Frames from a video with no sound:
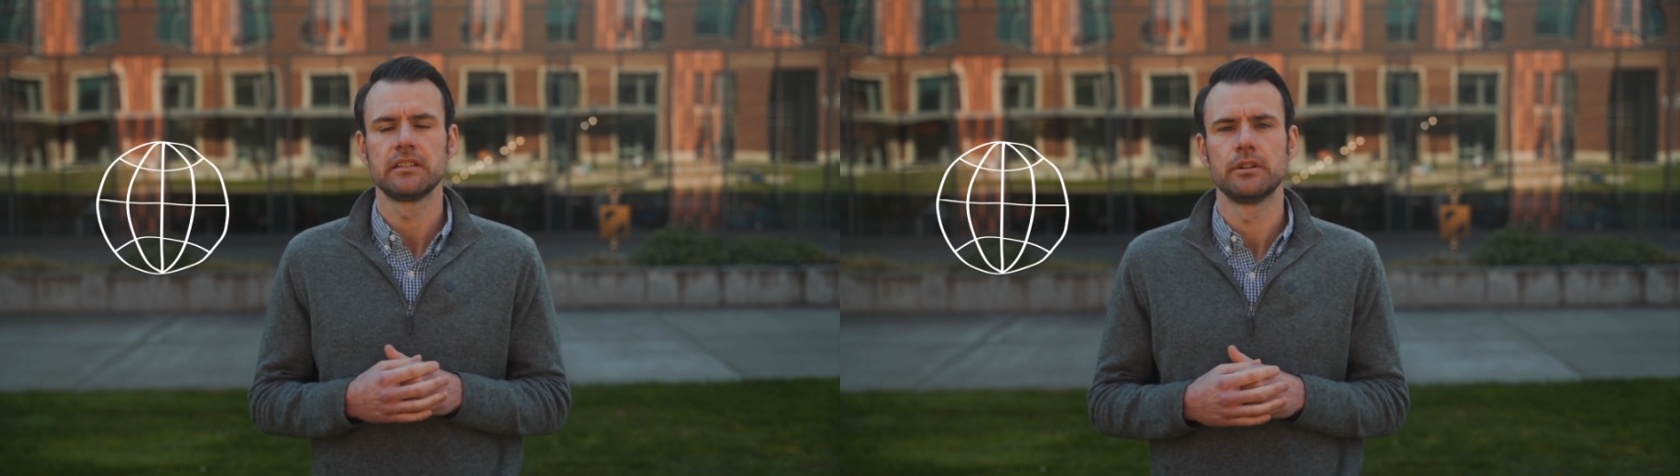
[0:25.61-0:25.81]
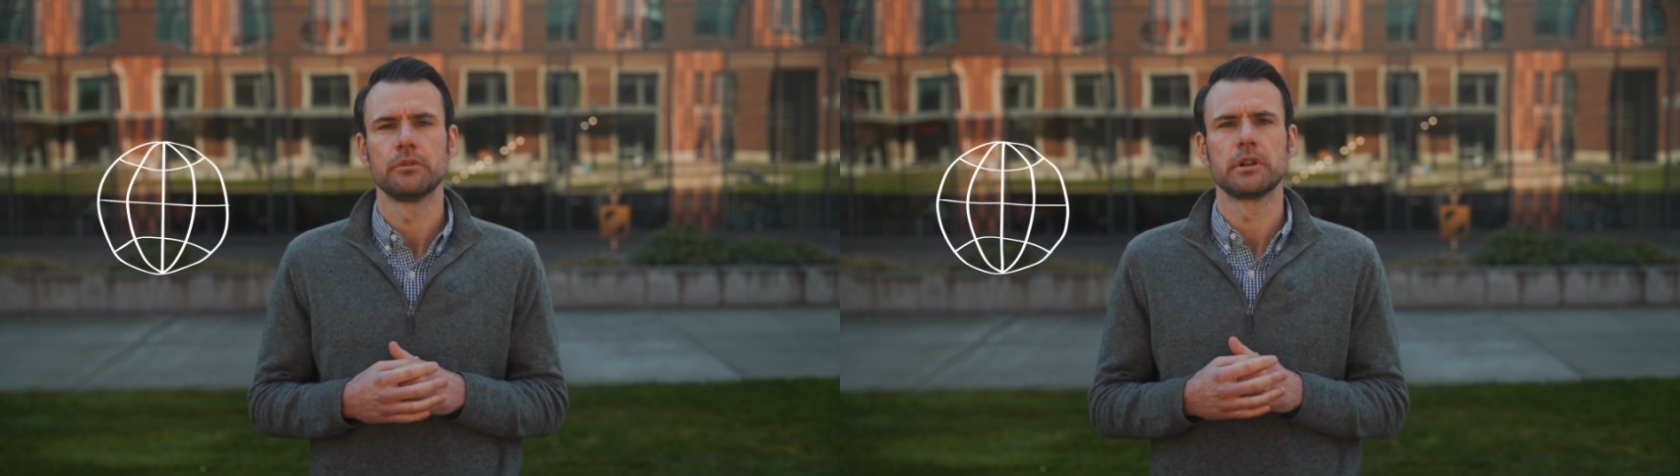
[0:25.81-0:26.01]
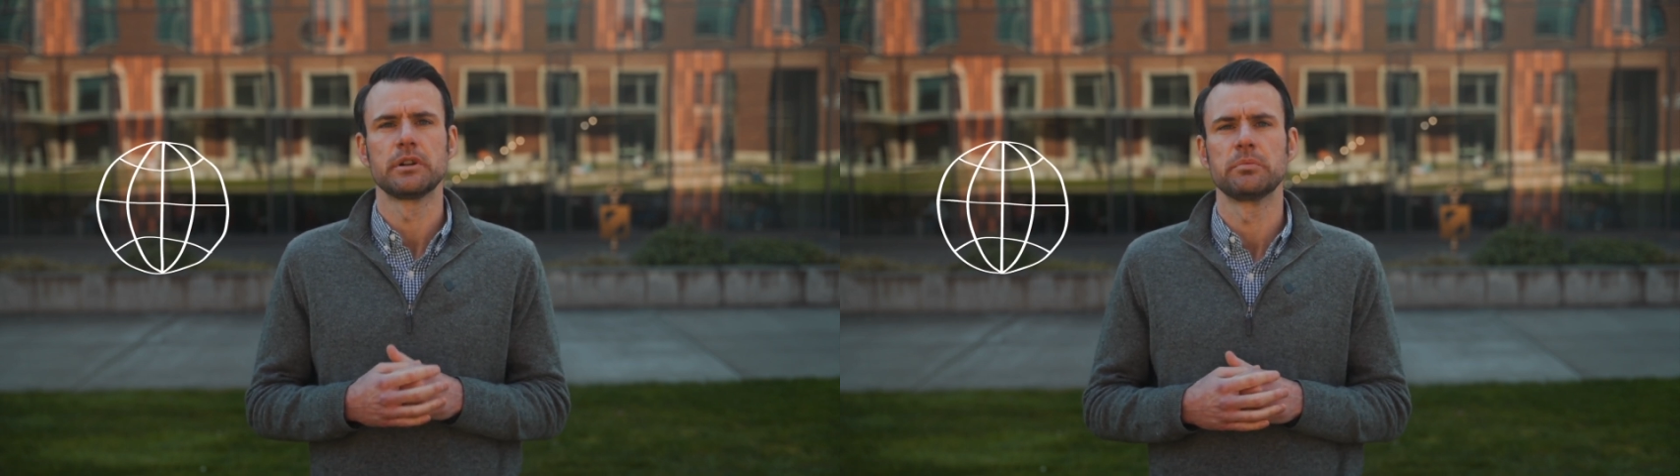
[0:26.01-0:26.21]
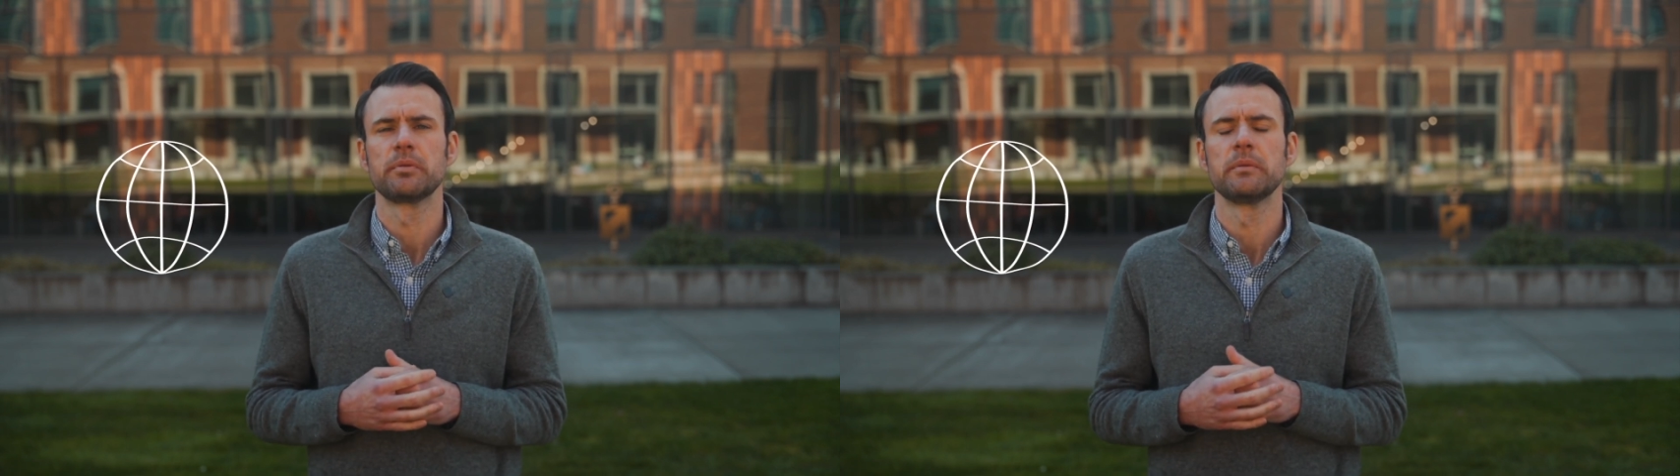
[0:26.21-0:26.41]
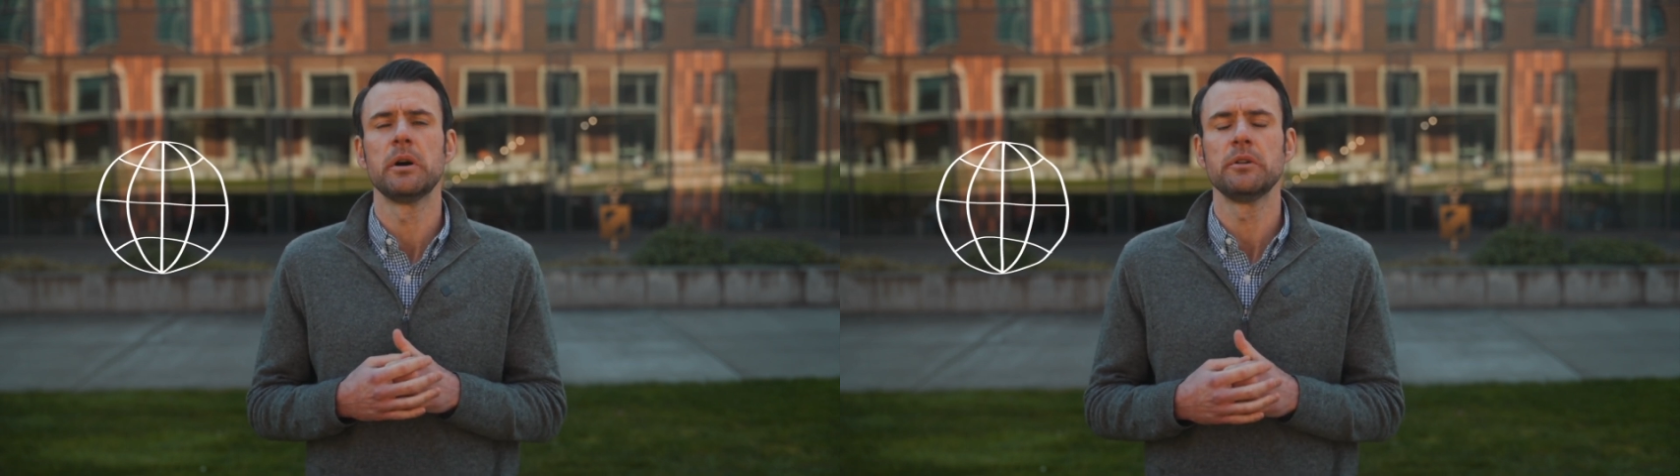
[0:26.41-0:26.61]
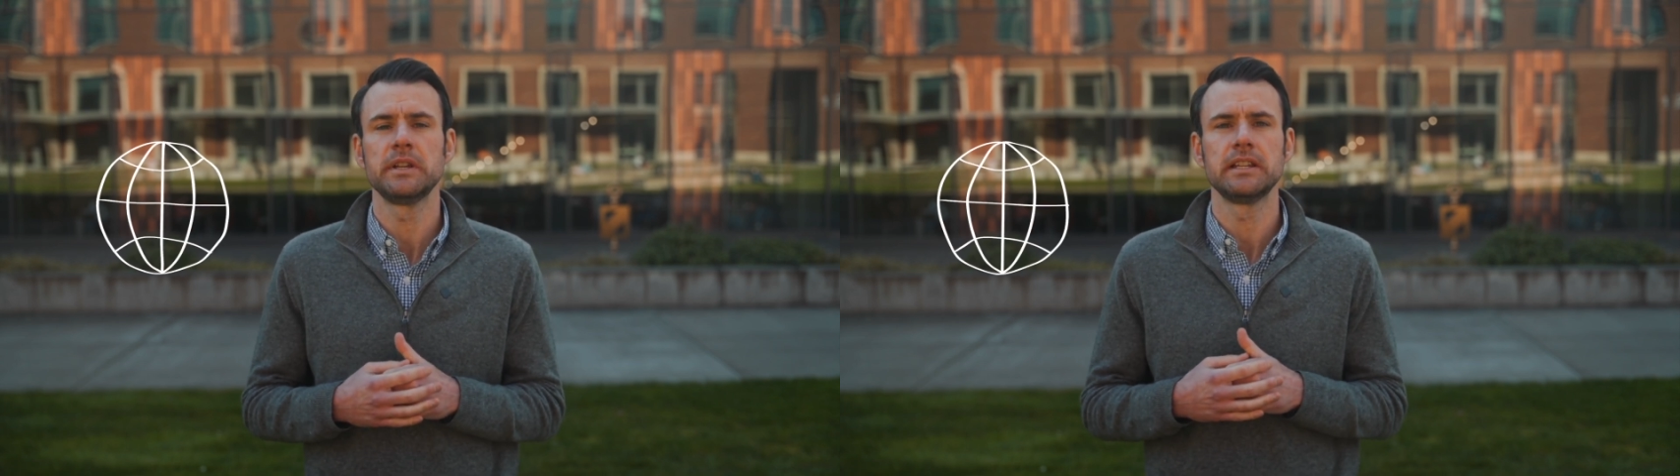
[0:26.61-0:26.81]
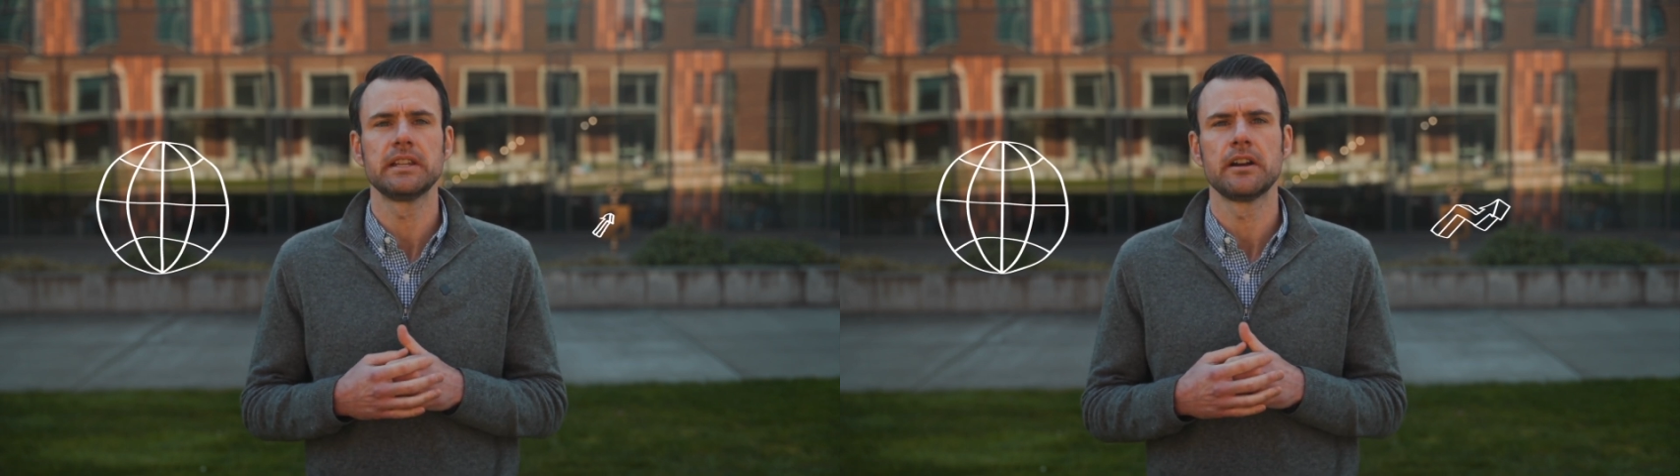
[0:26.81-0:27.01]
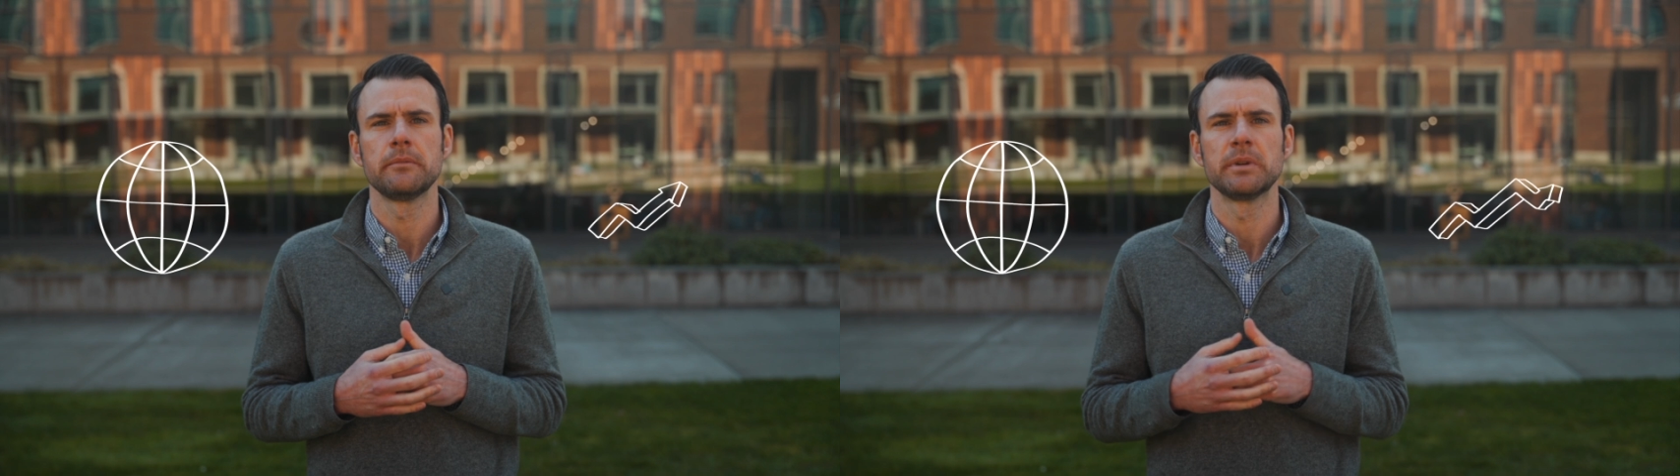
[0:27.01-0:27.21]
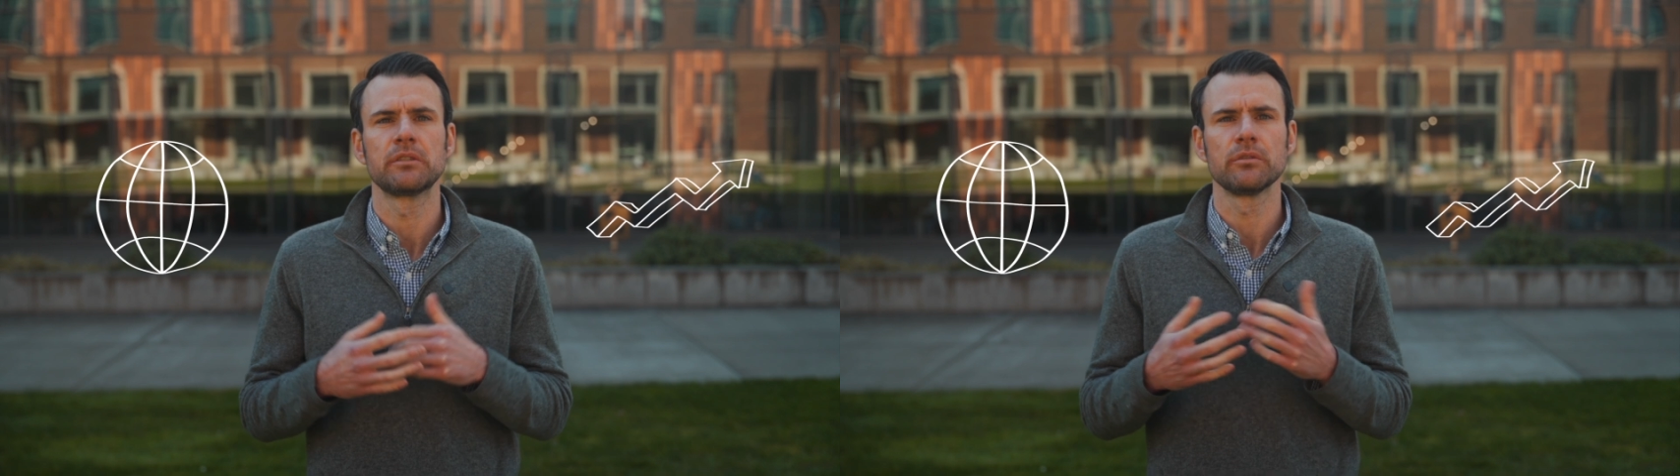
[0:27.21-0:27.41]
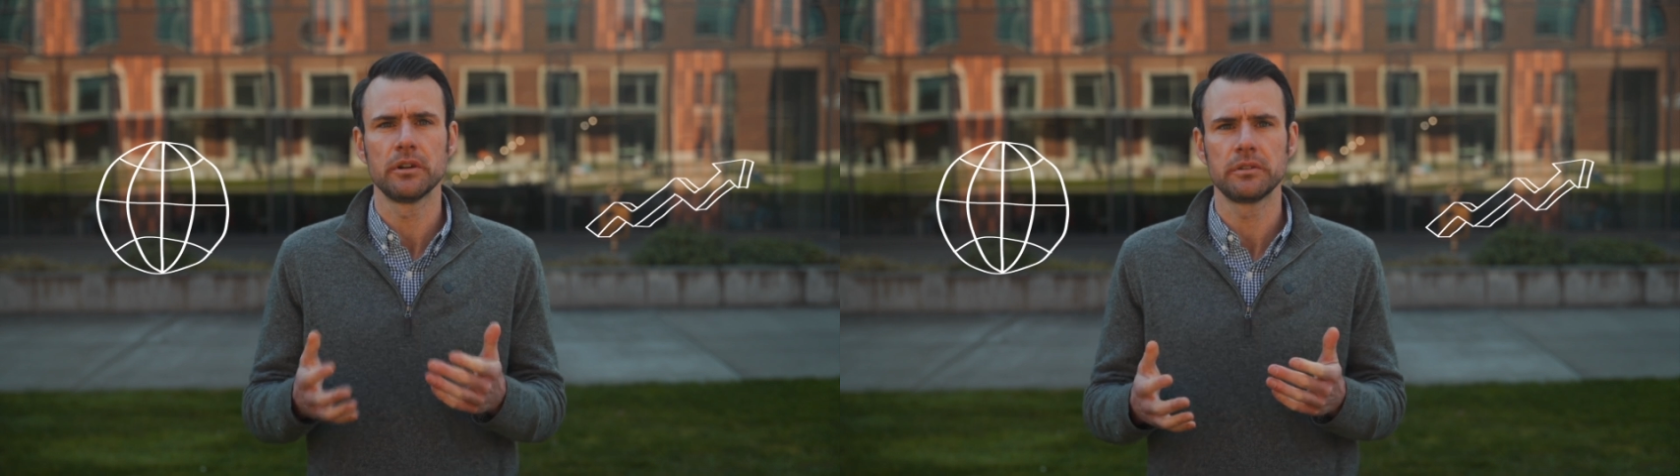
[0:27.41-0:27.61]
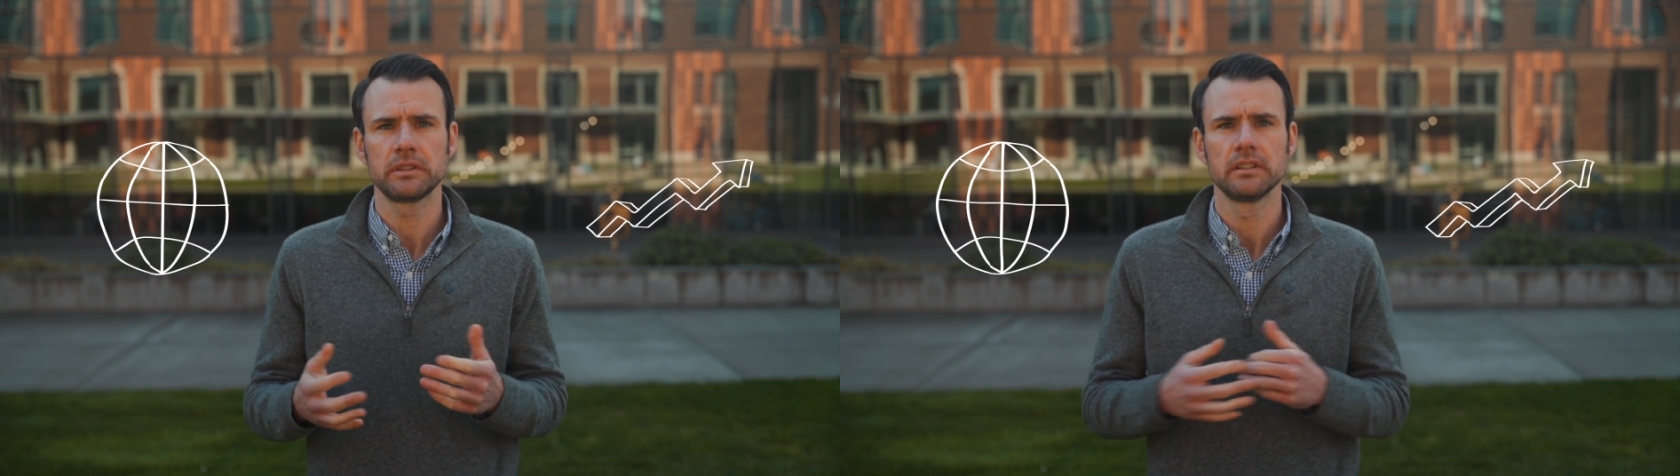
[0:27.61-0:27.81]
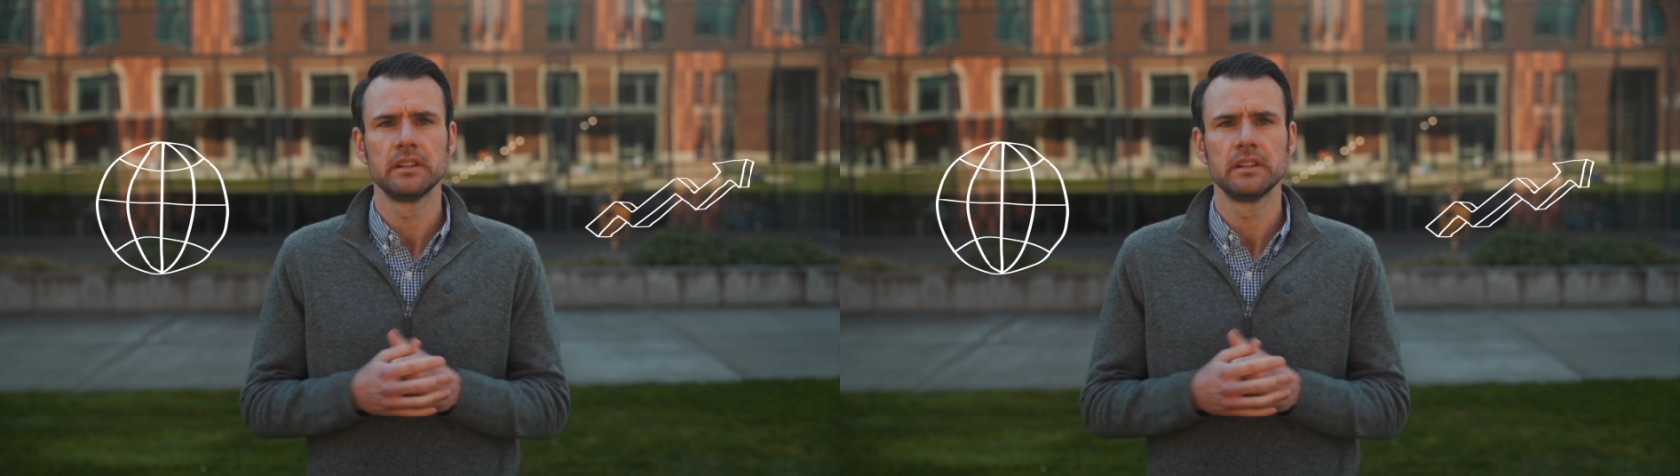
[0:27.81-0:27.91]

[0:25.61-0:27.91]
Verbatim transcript: in order to promote economic growth,